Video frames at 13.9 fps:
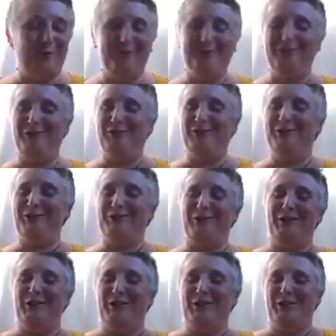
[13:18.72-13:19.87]
and
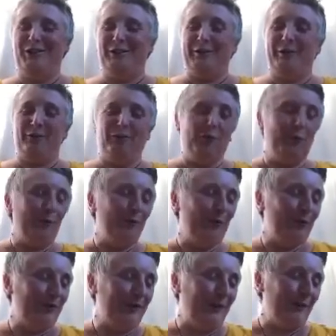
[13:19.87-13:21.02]
therefore we'll
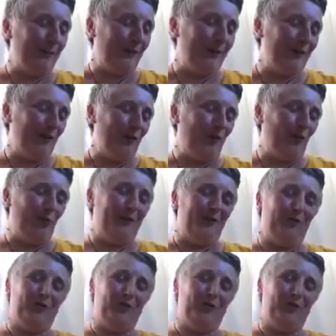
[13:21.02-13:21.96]
stand back a little bit